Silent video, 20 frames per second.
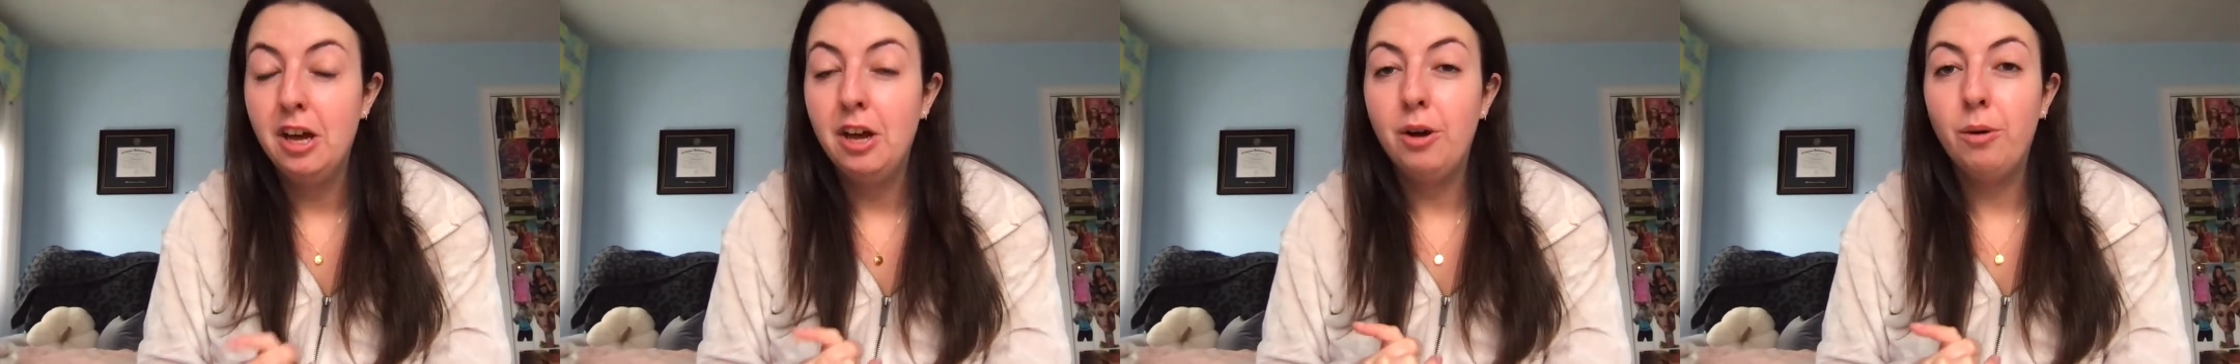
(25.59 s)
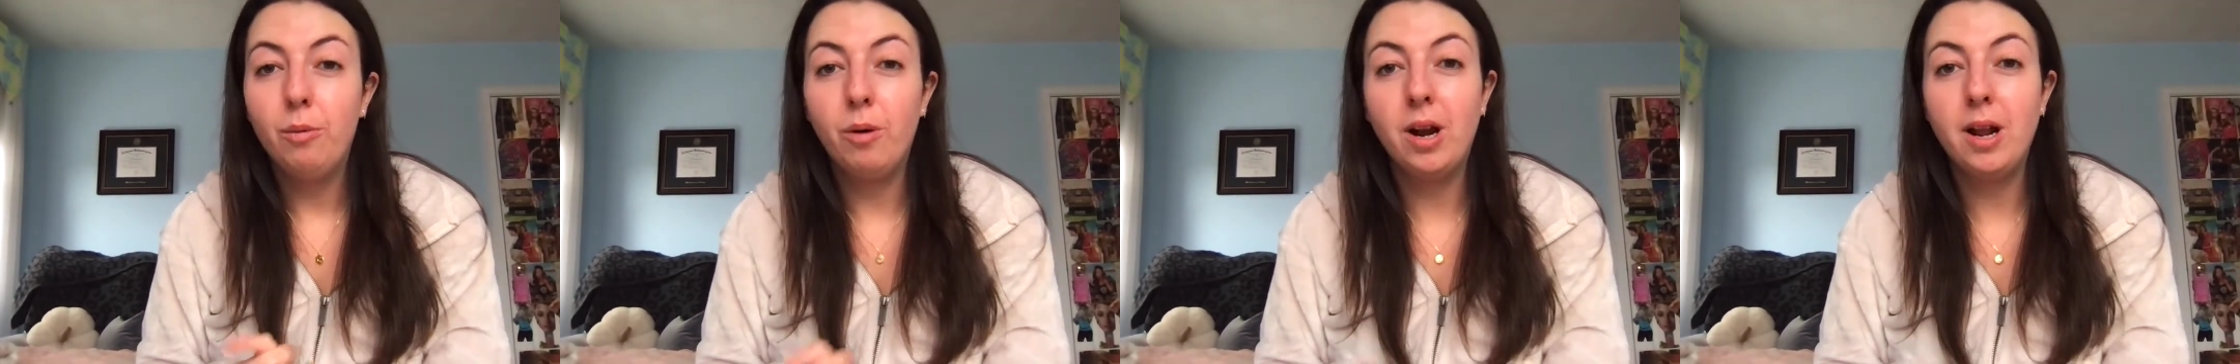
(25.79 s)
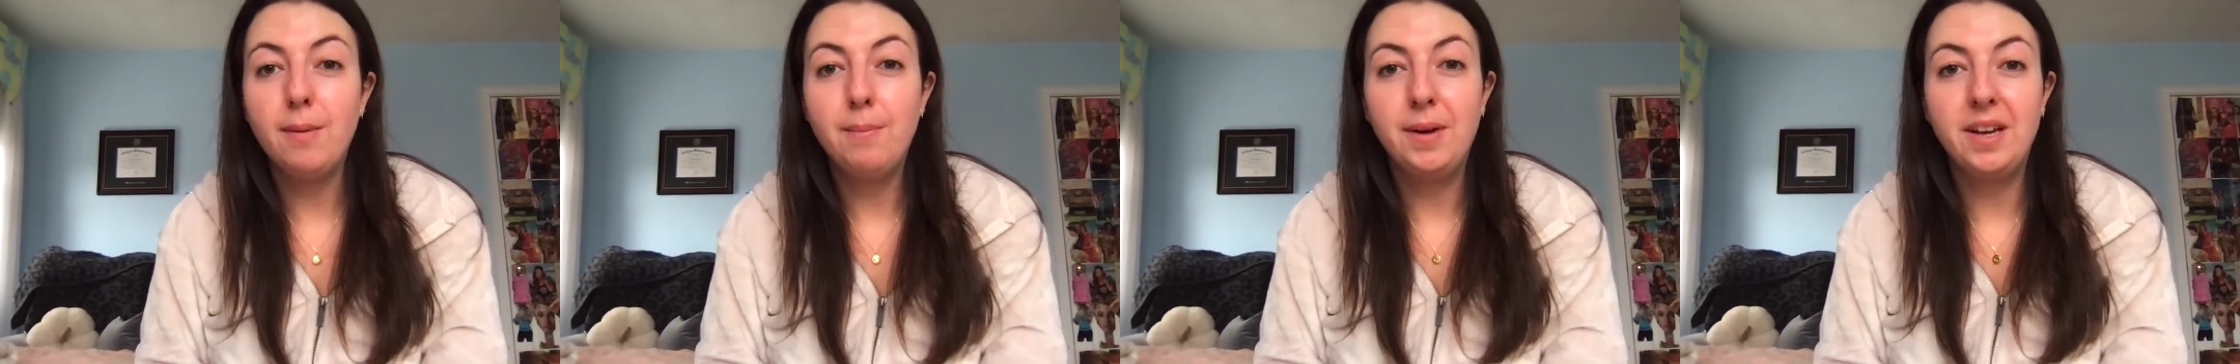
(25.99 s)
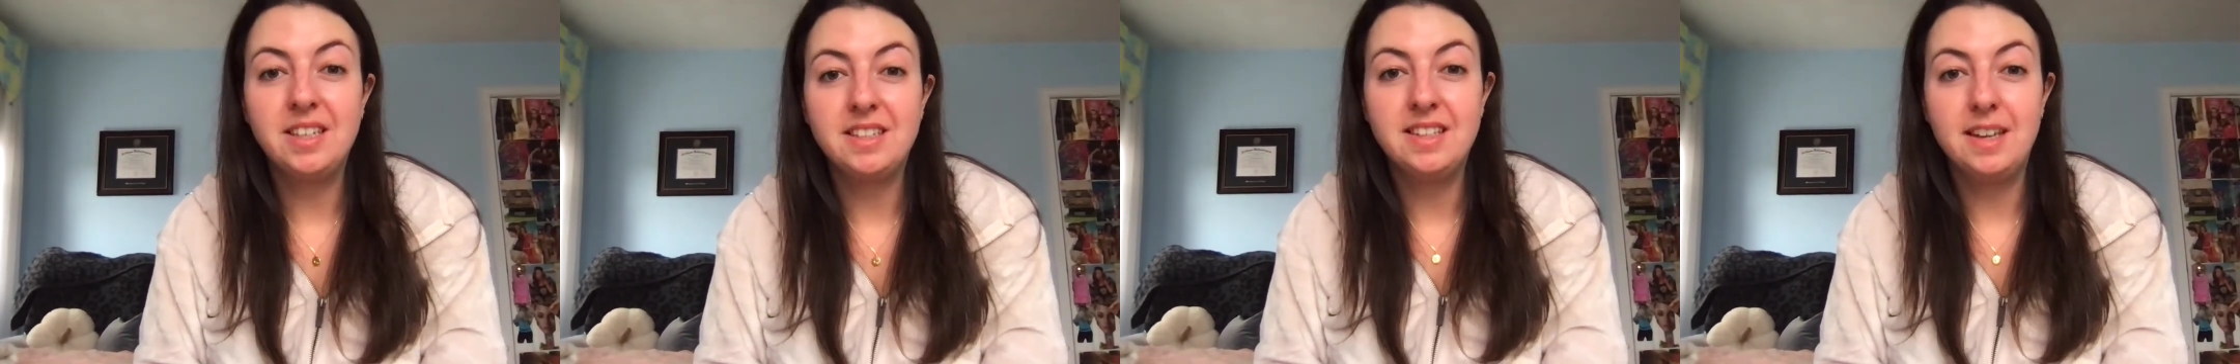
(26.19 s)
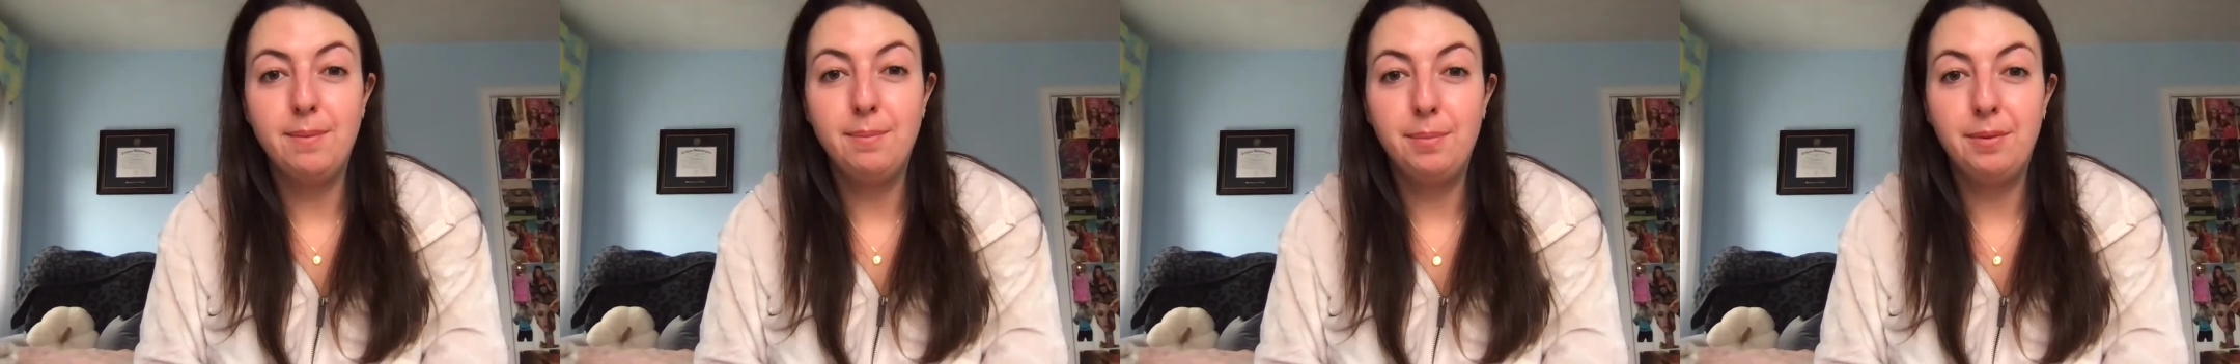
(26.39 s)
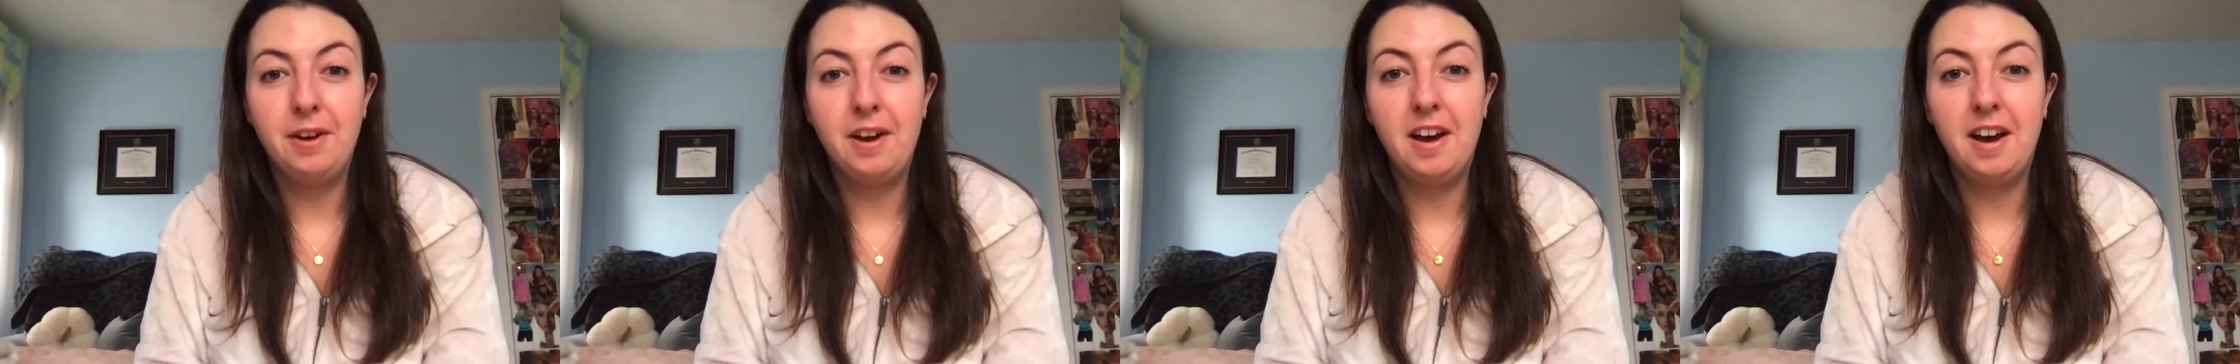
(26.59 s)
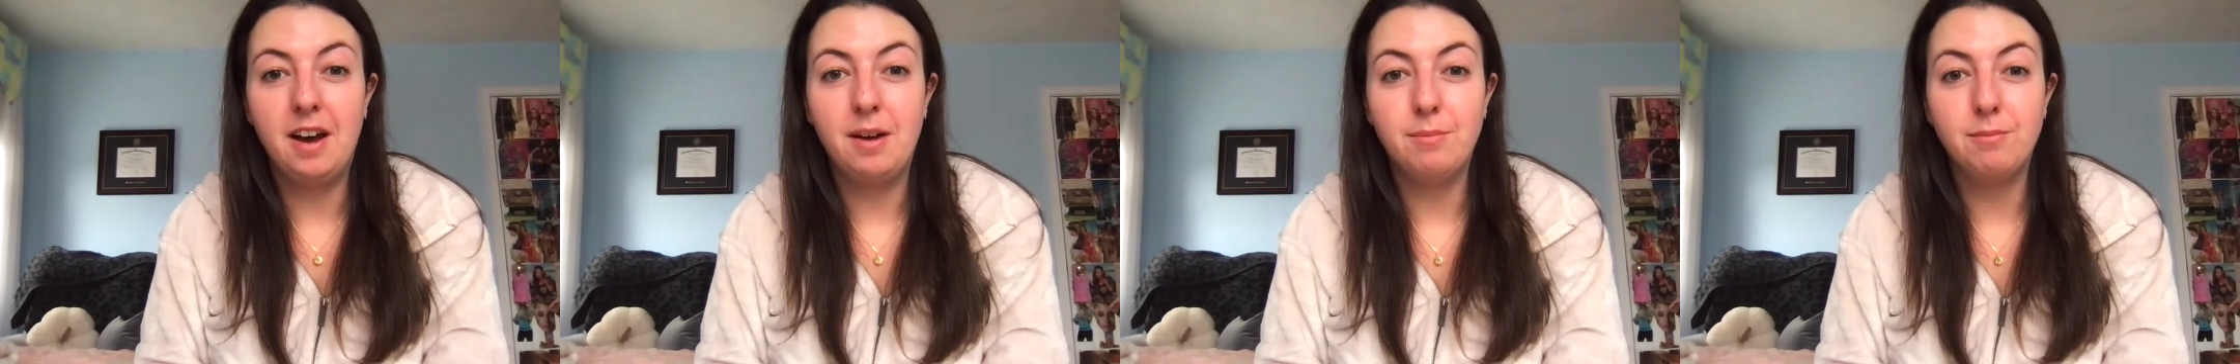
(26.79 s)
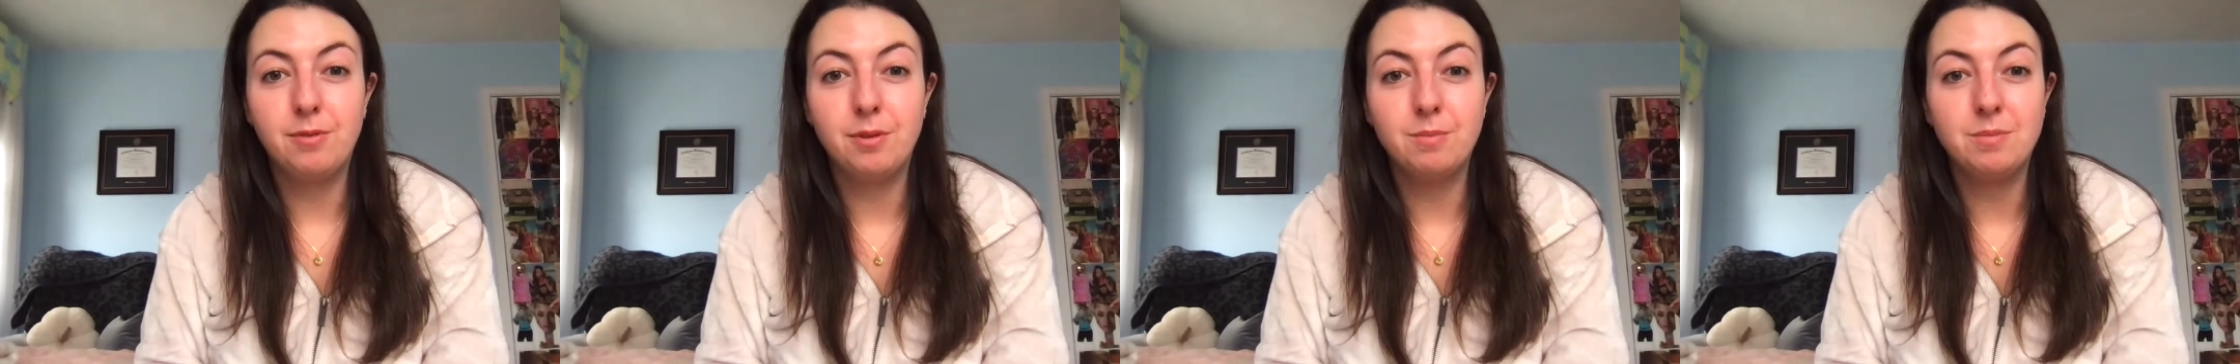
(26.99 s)
what I picked up
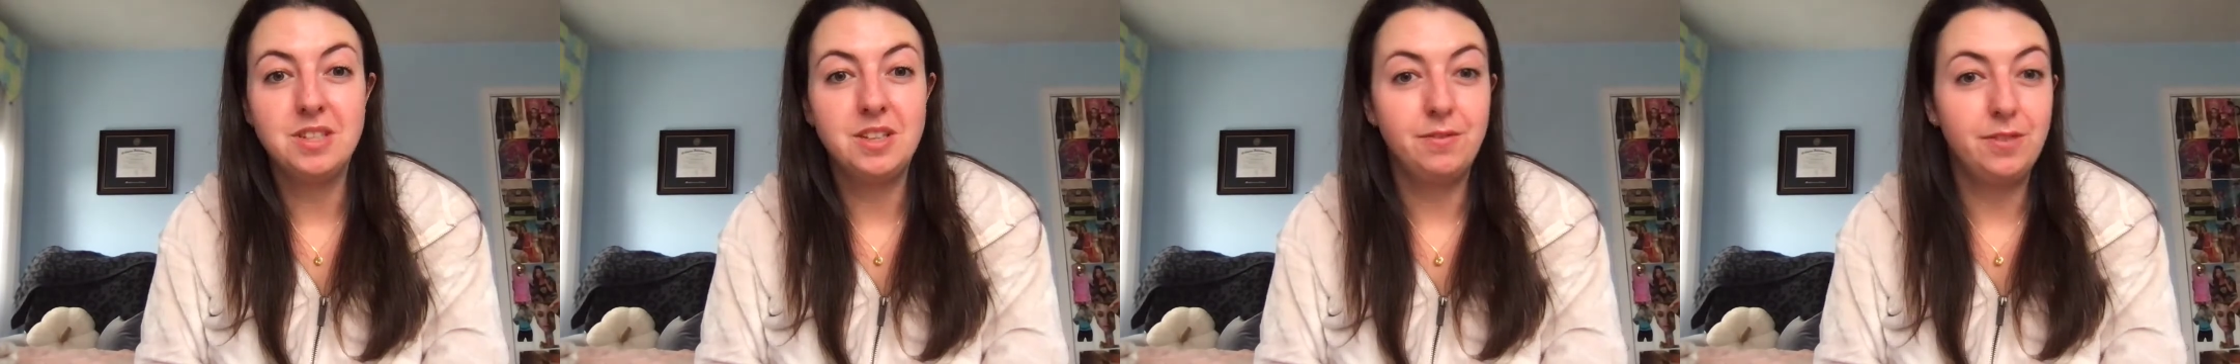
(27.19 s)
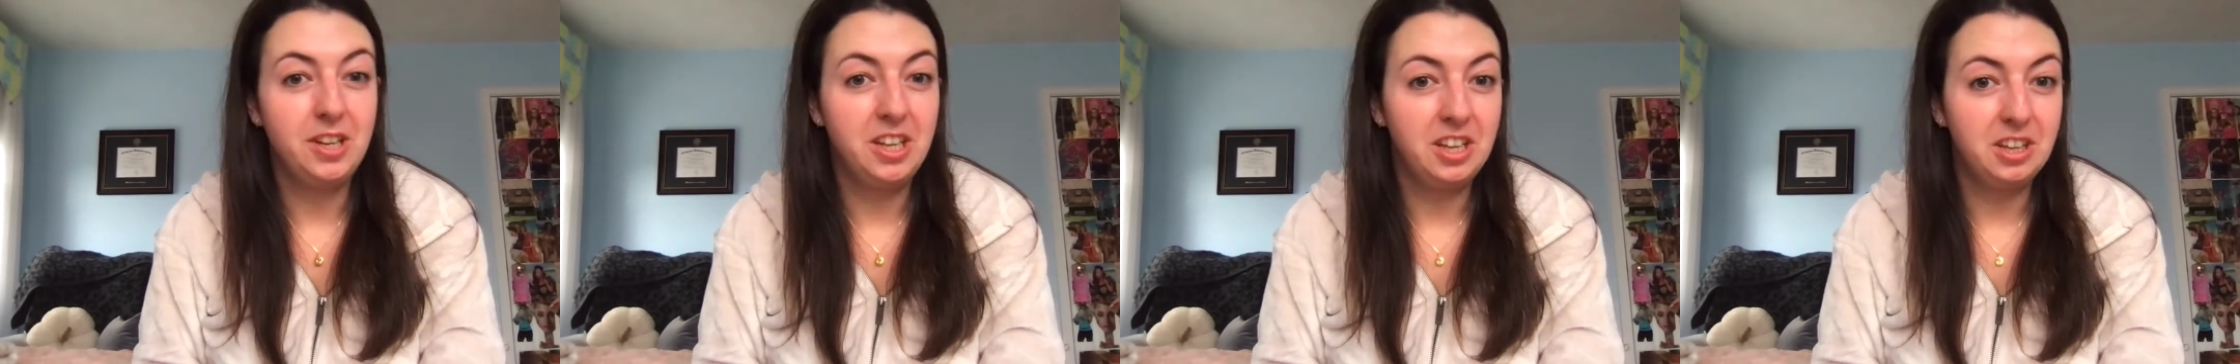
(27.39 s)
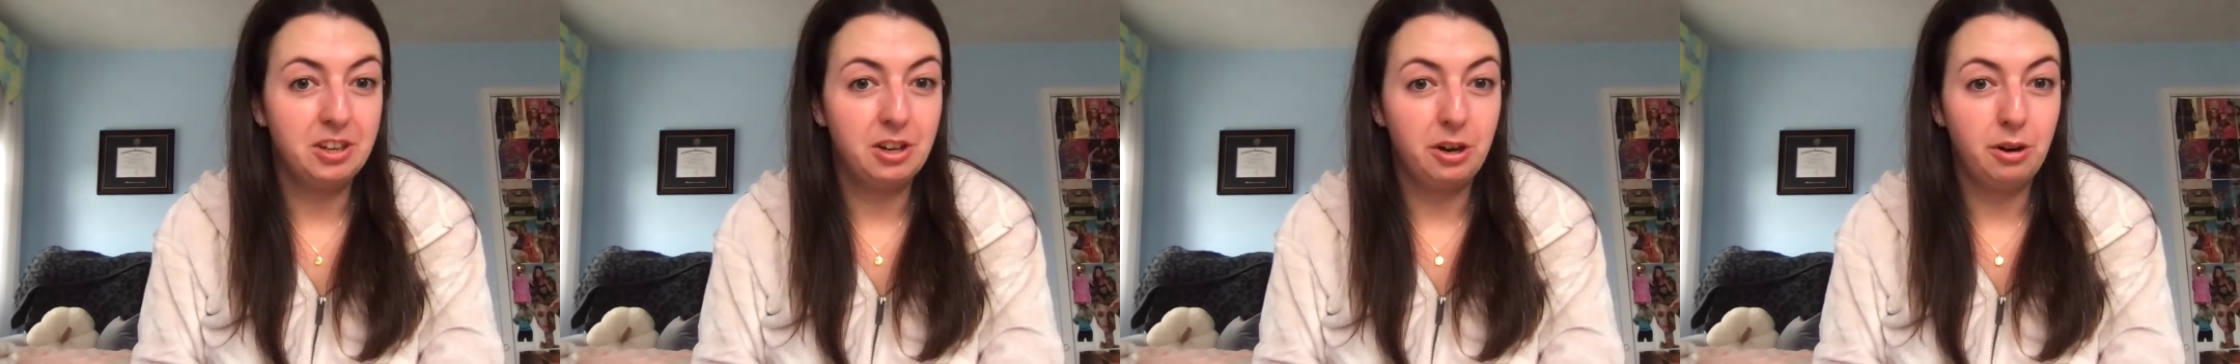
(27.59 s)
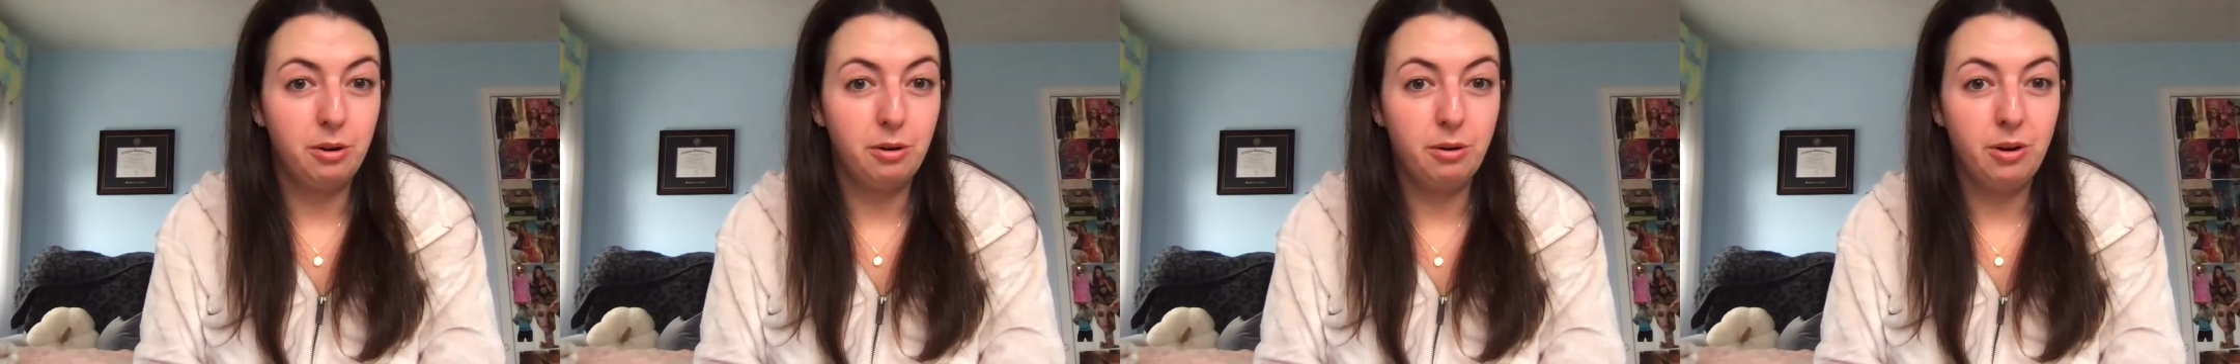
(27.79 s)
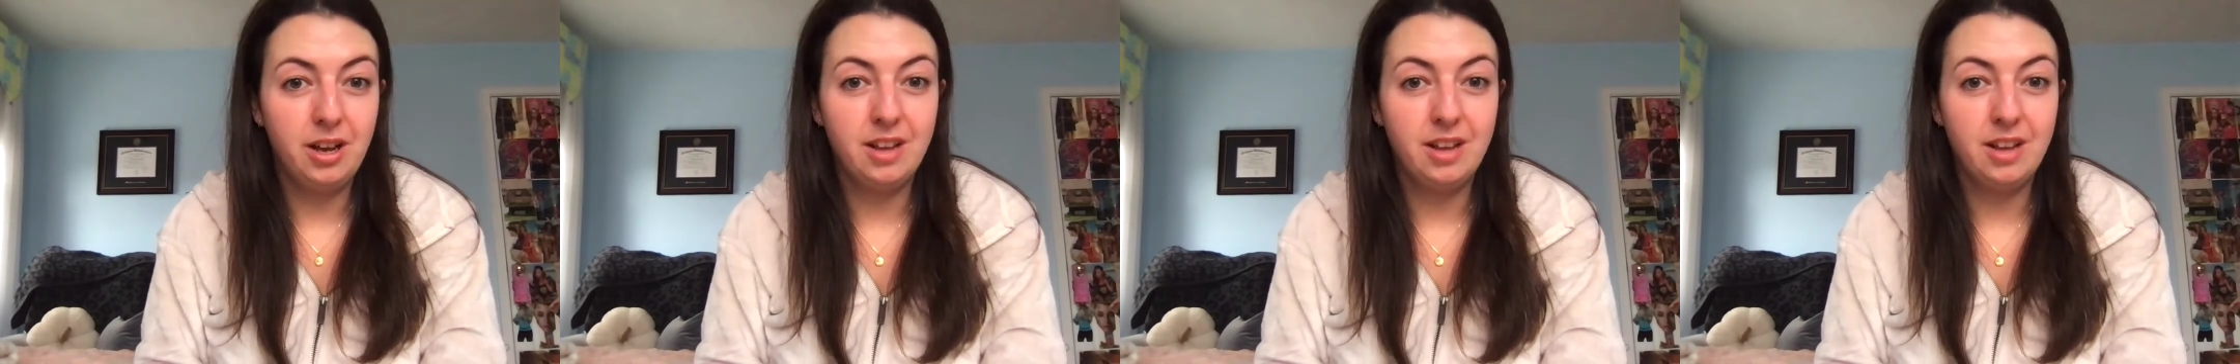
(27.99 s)
from Tiffany & Co.